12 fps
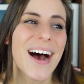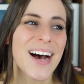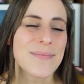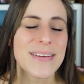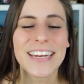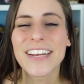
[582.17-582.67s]

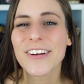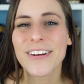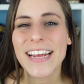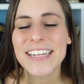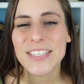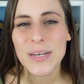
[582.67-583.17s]
Um, and it
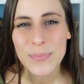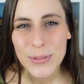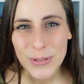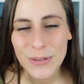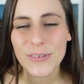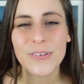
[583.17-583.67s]
creates a
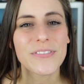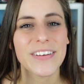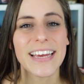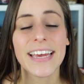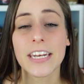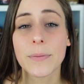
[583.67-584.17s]
beautiful
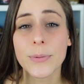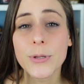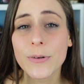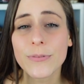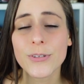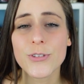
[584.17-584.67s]
fit and a
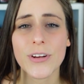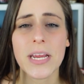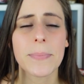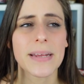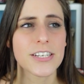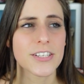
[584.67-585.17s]
beautiful
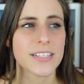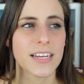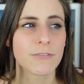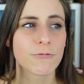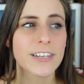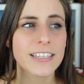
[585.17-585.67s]
drape and just
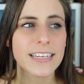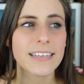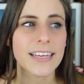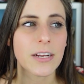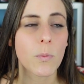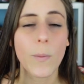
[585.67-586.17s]
a really
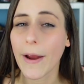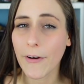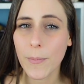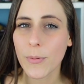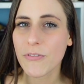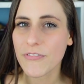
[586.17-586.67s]
like
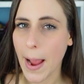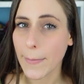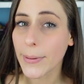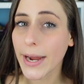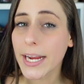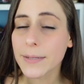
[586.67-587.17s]
wearable
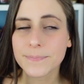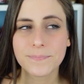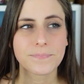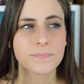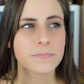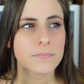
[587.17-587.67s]
fabric.
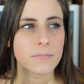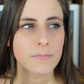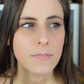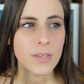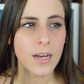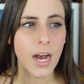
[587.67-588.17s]

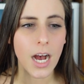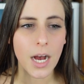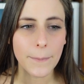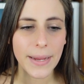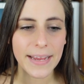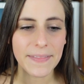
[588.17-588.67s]

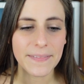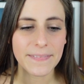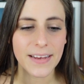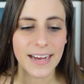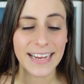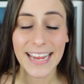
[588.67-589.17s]
Um,
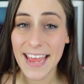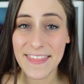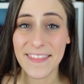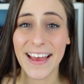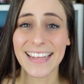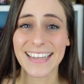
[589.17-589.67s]
and
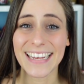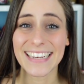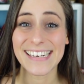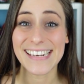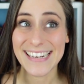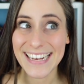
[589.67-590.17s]
again, that like
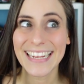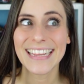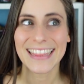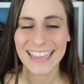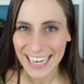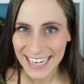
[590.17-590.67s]

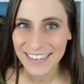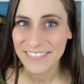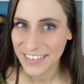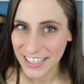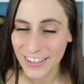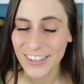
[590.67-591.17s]
knit-like
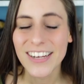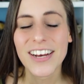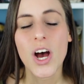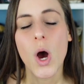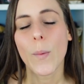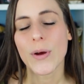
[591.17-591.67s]
feel,
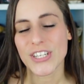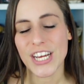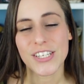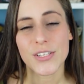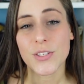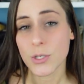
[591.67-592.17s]
which
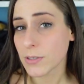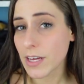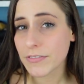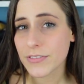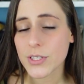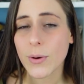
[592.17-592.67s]
I just so
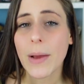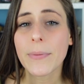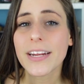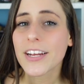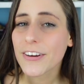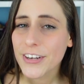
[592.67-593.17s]
love. So I
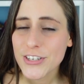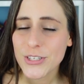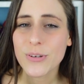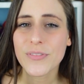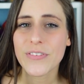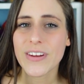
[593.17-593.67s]
would encourage
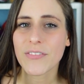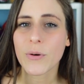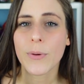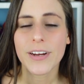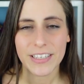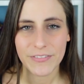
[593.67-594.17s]
you, if you've never
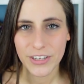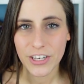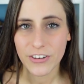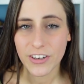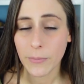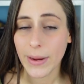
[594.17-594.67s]
worked in
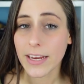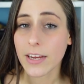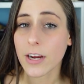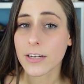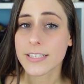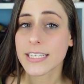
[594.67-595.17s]
fingering weight
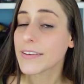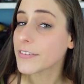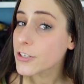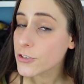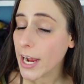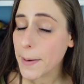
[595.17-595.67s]
yarn, to give
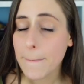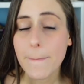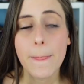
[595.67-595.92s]
it a try